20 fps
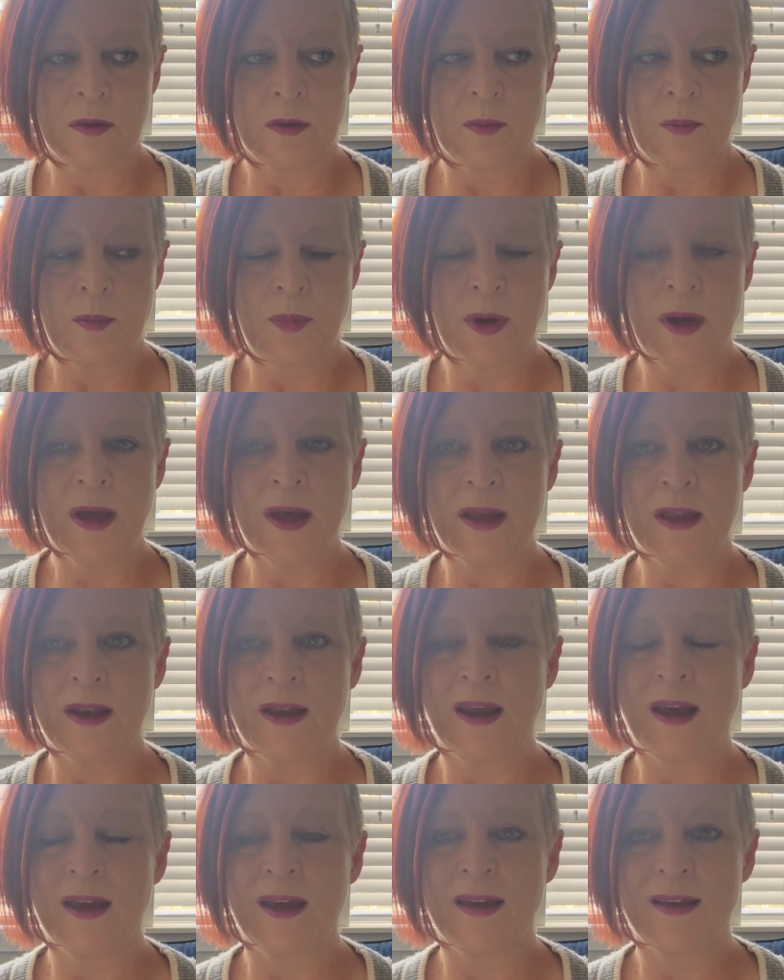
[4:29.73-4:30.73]

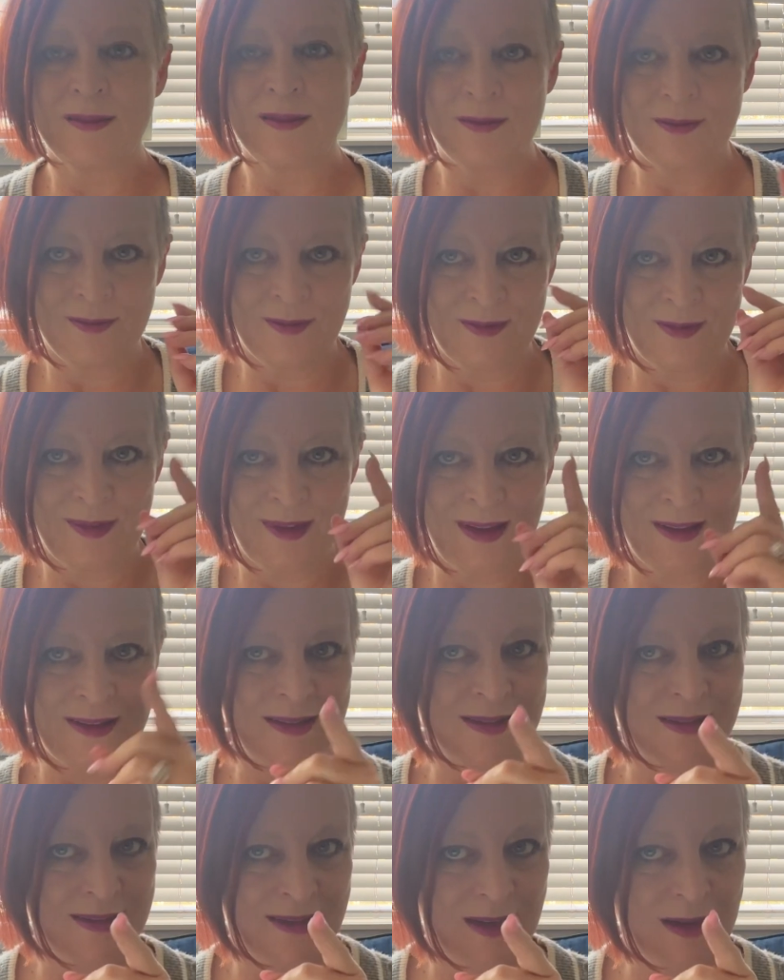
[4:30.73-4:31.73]
but at the
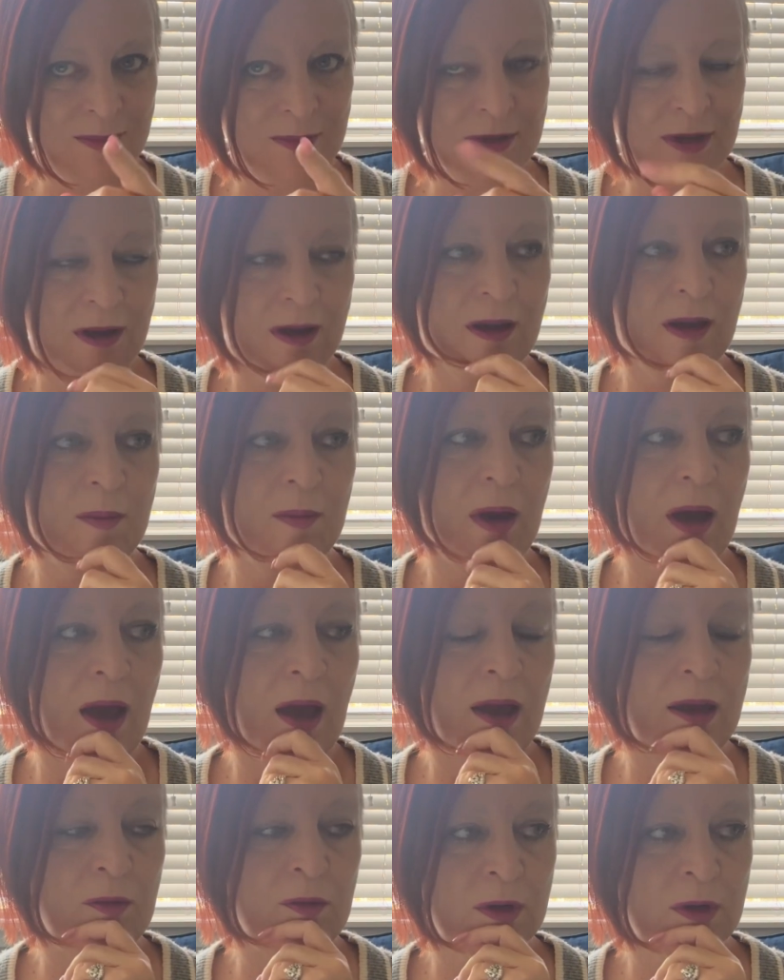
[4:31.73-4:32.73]
same time,
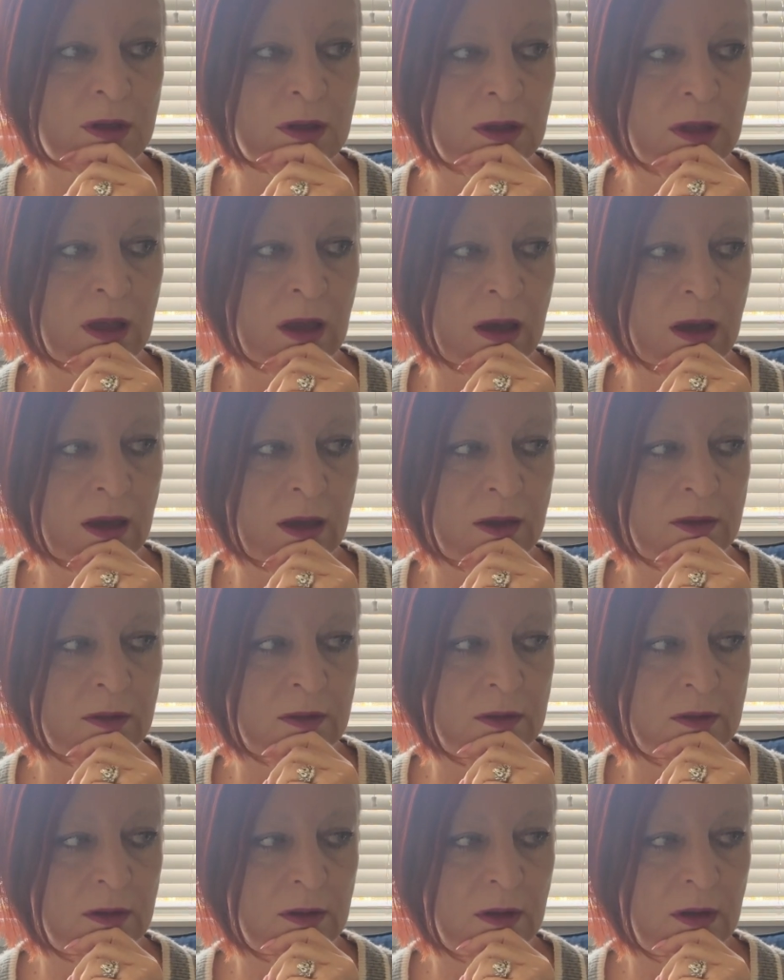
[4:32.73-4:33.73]
I have
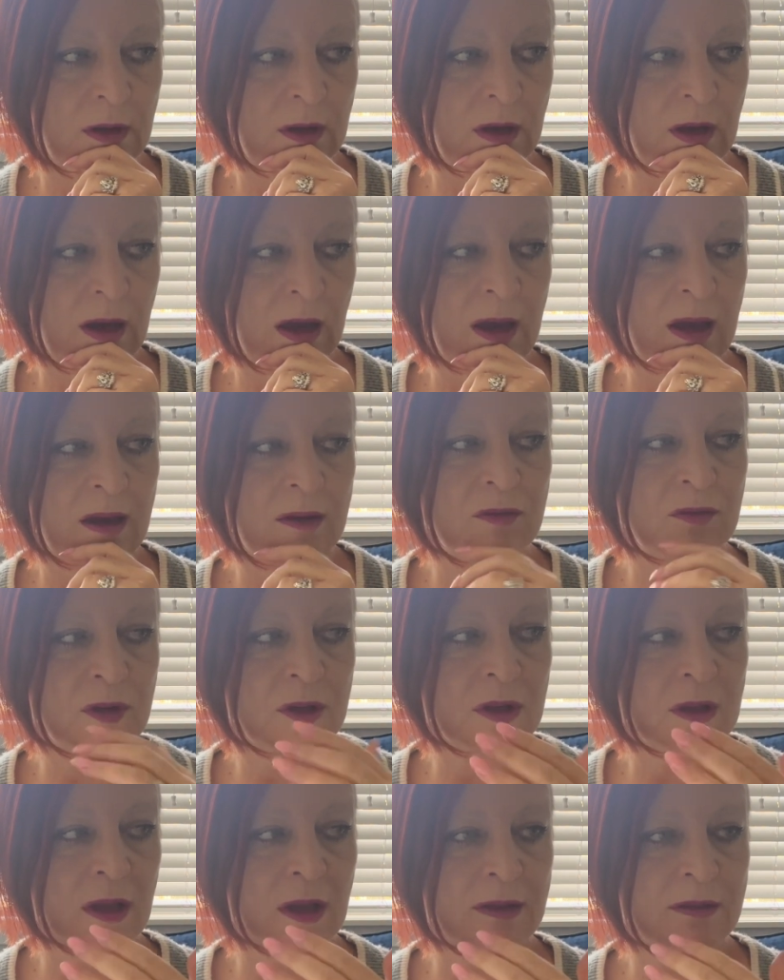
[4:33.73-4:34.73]
realized
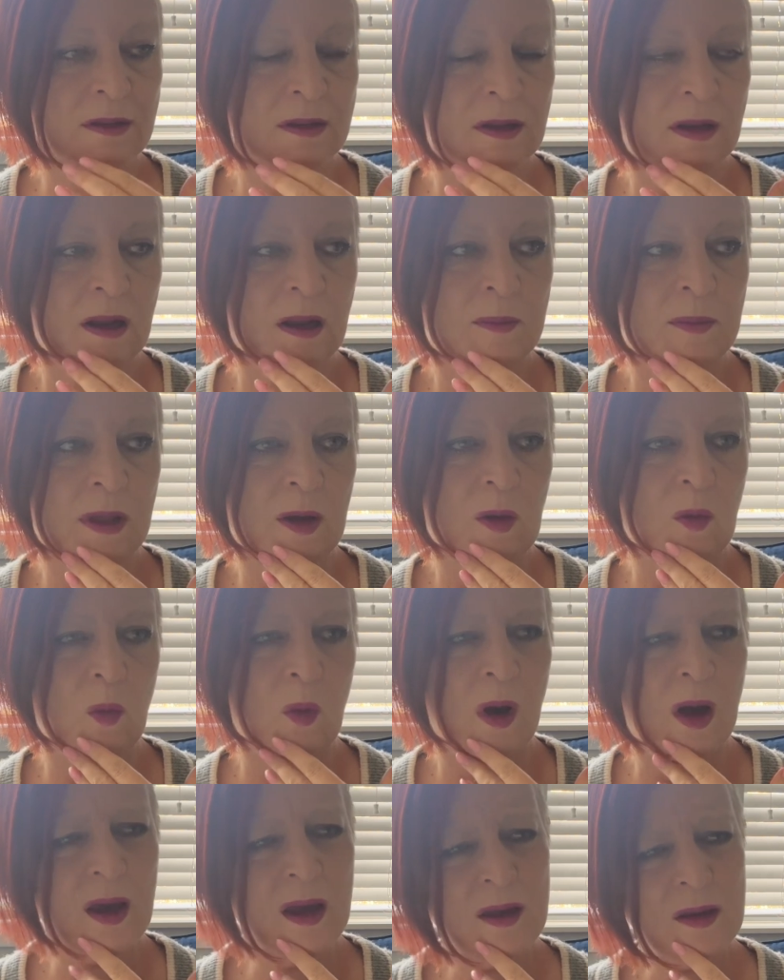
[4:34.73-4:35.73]
that I'm like,
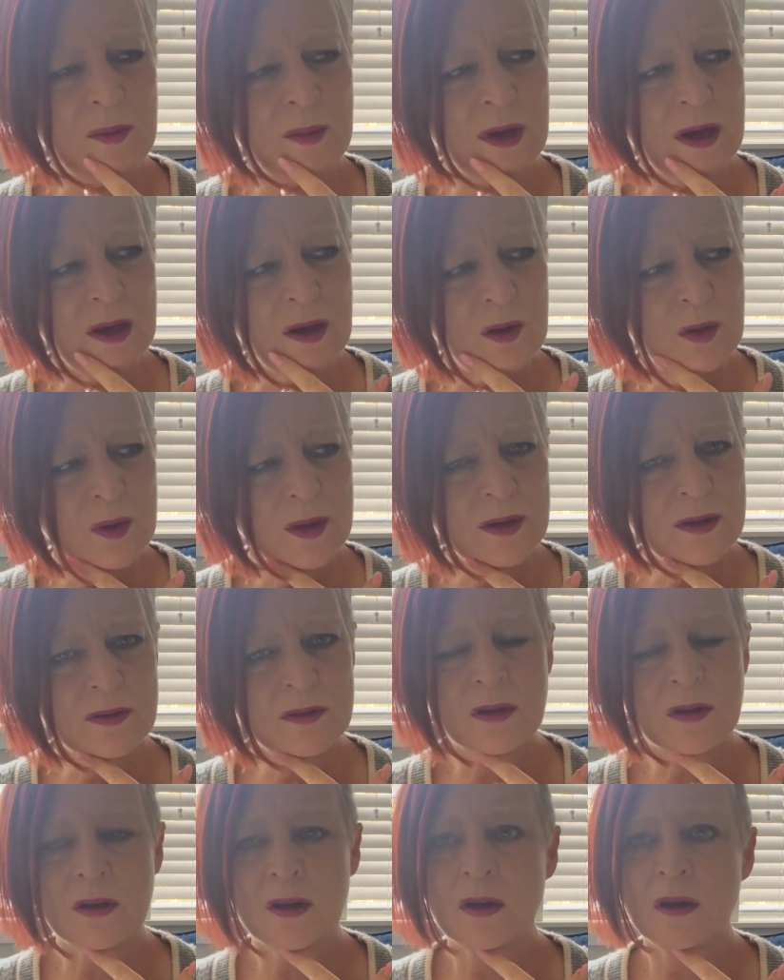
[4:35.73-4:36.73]
why am I always
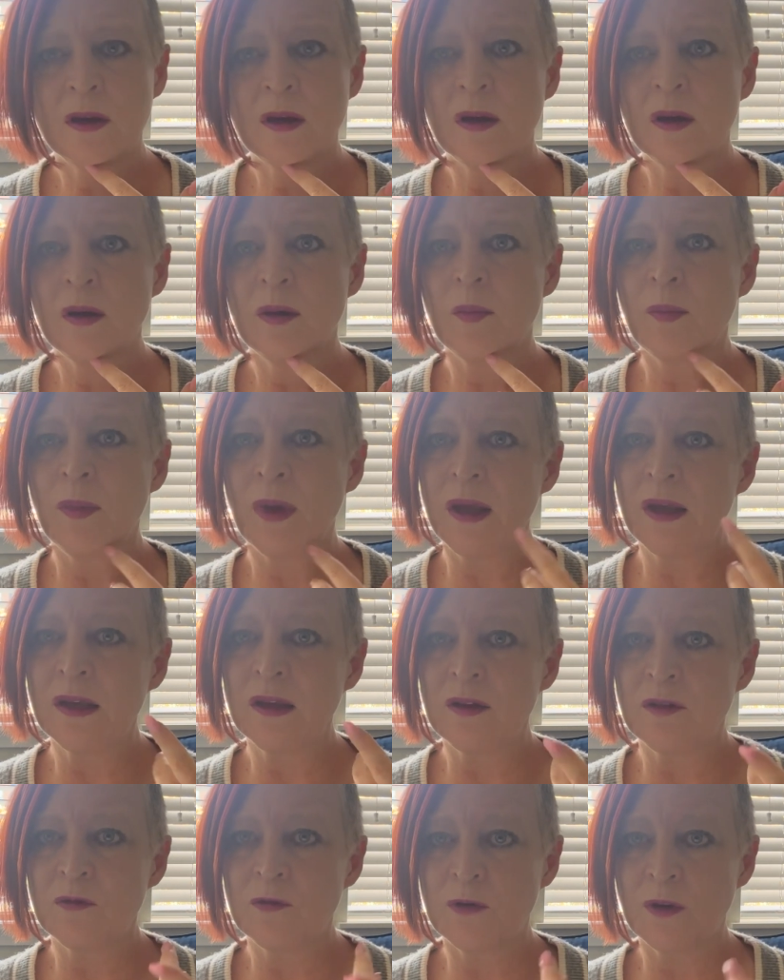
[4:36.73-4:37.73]

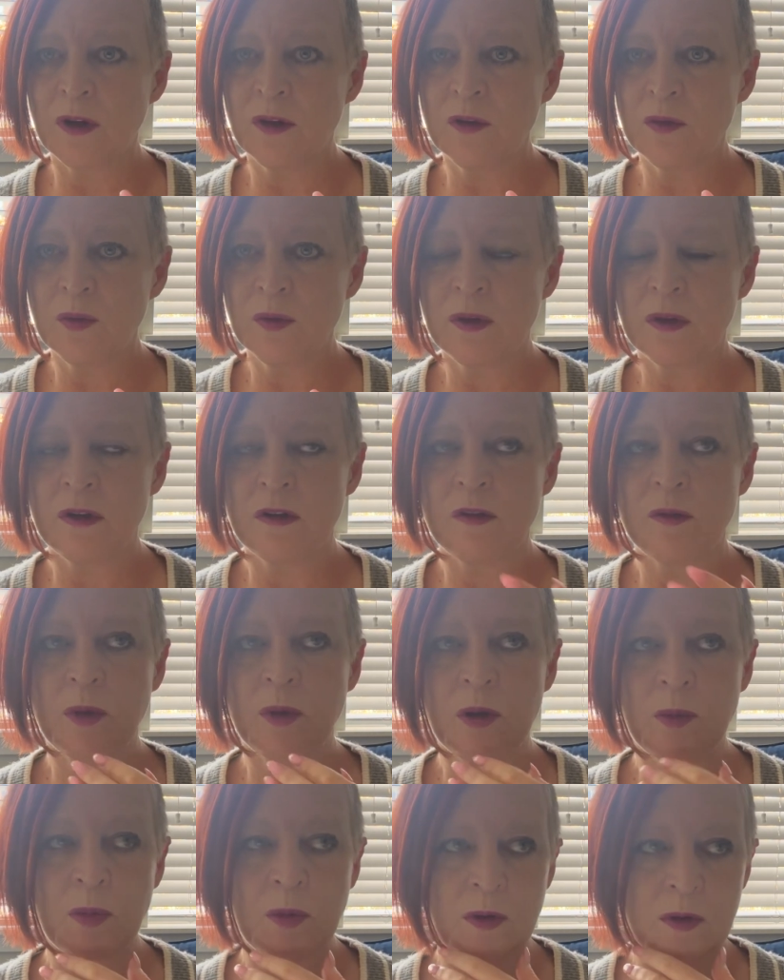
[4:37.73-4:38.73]
making friends with these
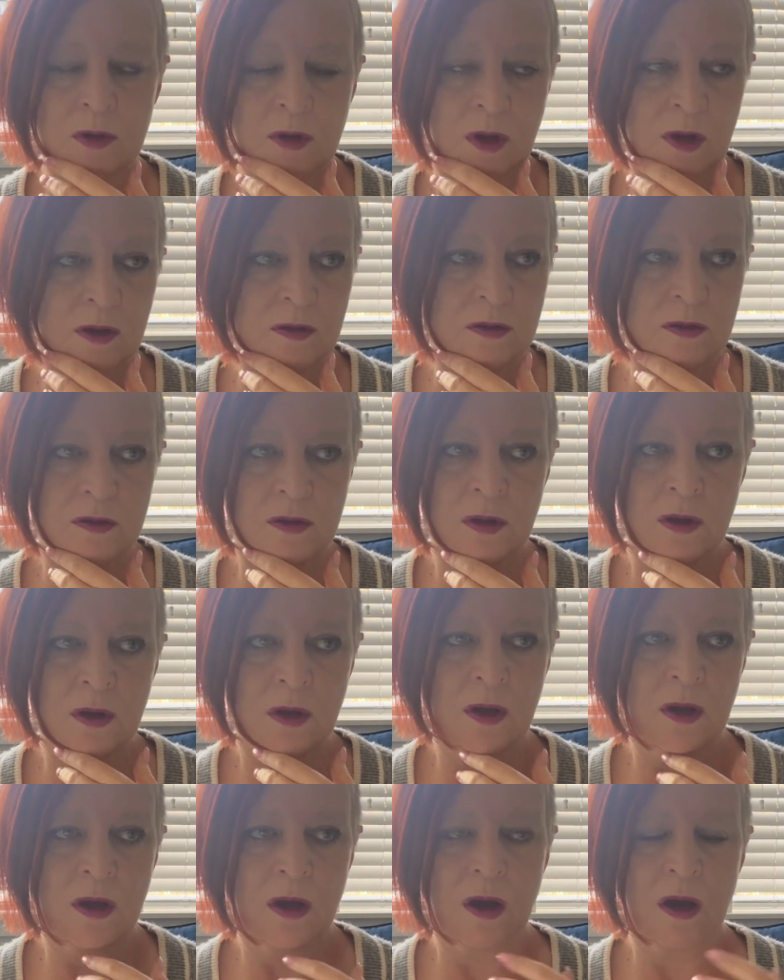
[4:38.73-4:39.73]
people? Because
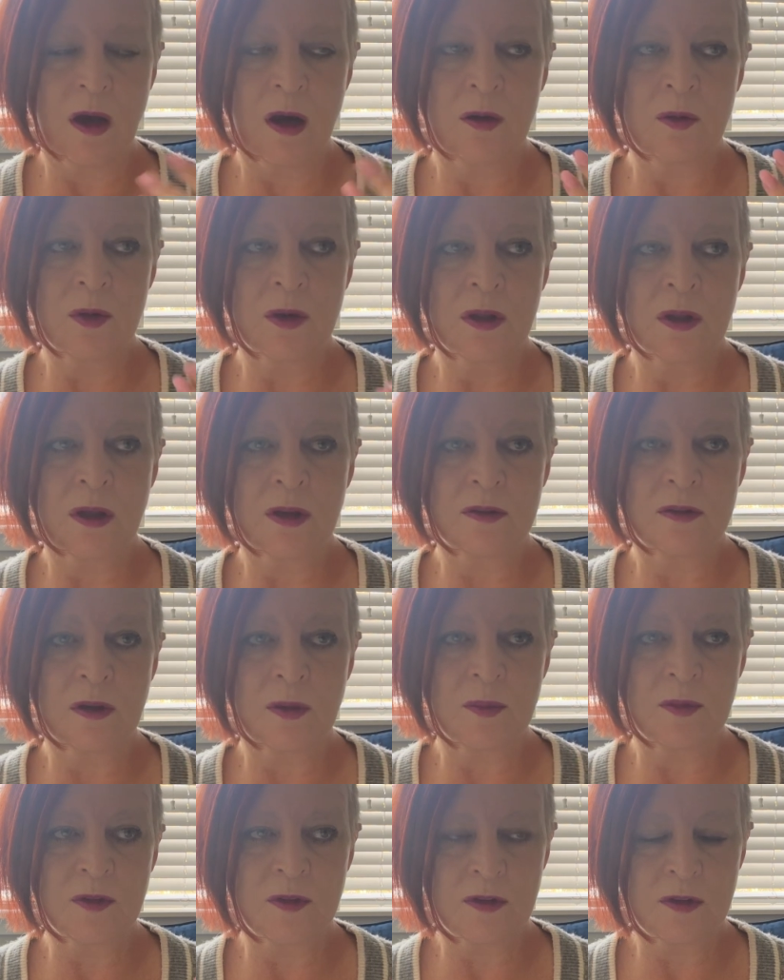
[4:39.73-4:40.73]
I realize
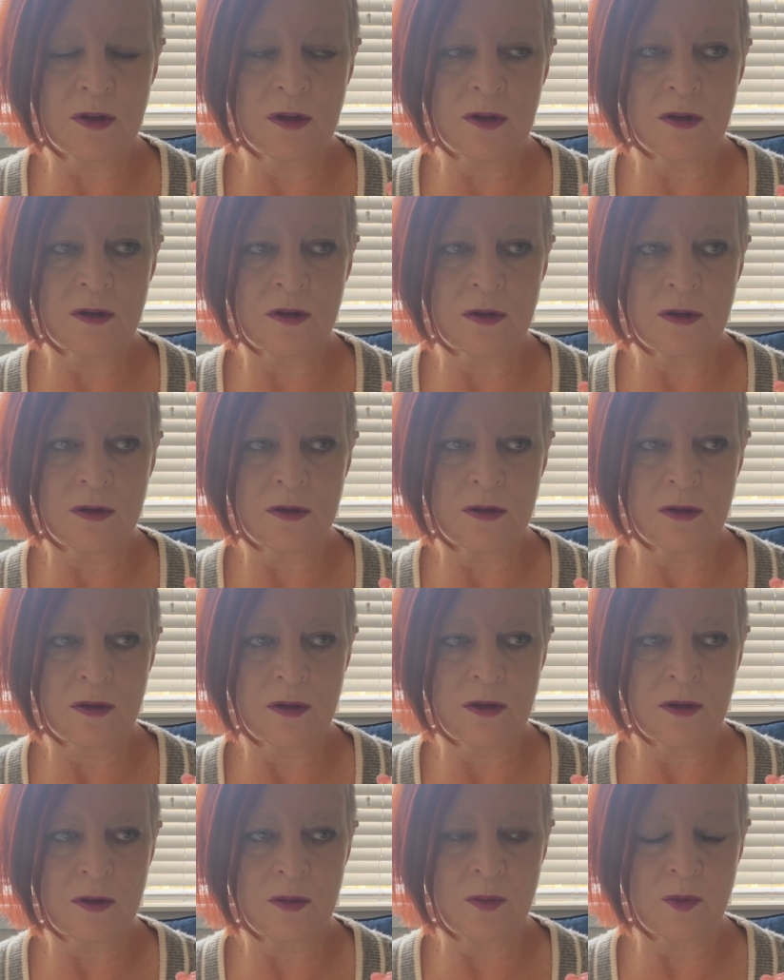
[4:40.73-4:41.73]
I'm still
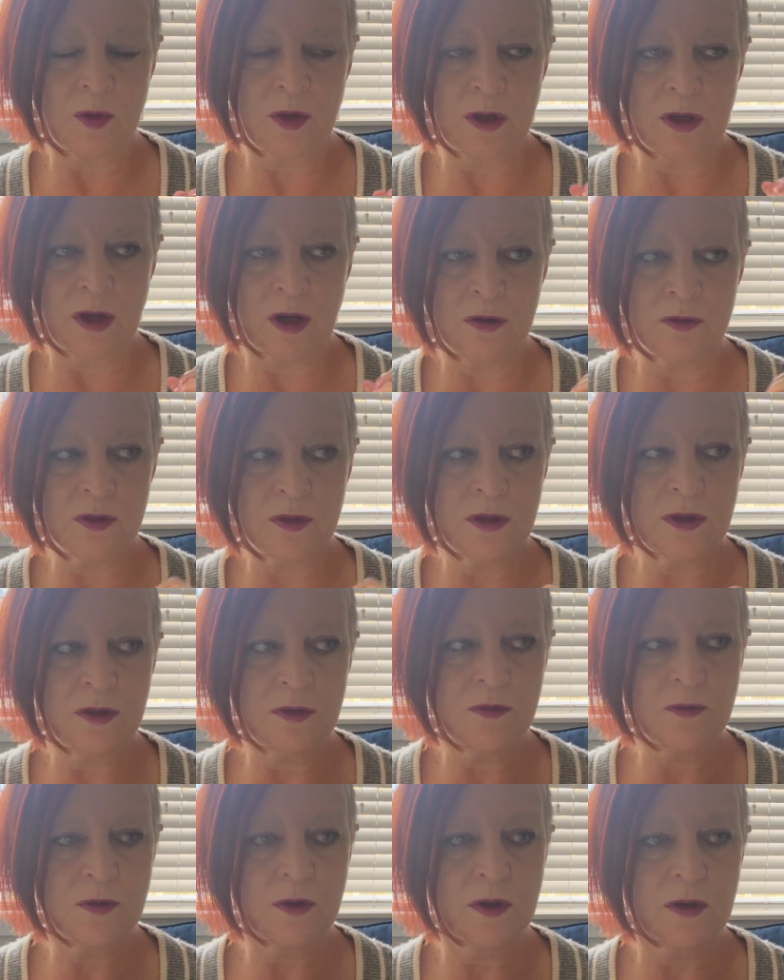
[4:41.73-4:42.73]
recovering
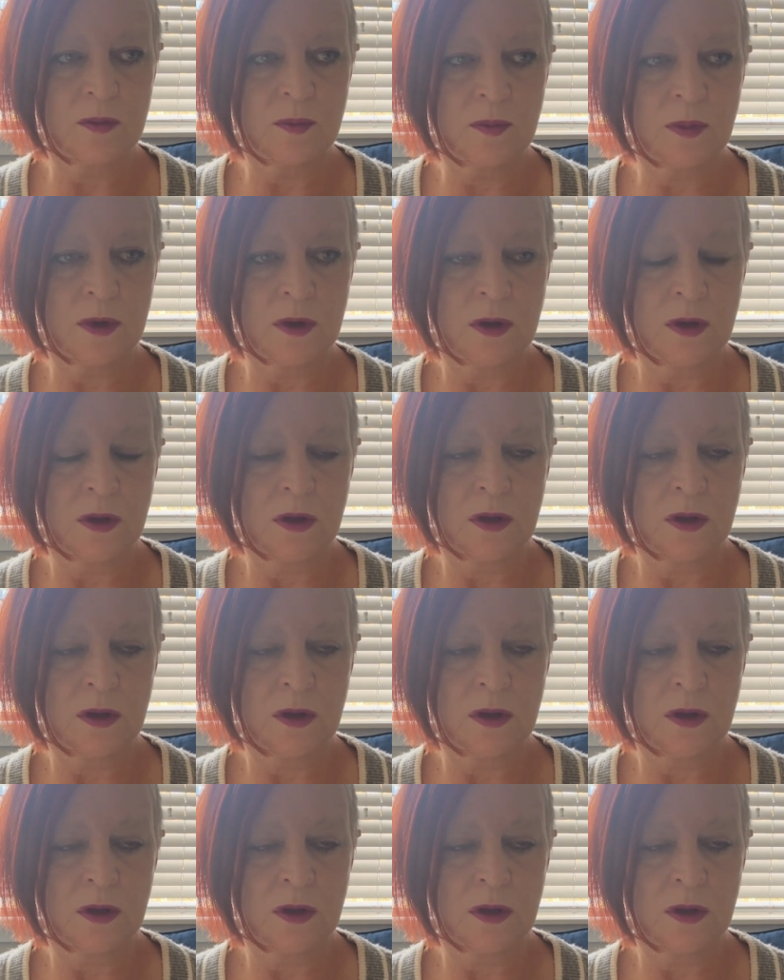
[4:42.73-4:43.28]
from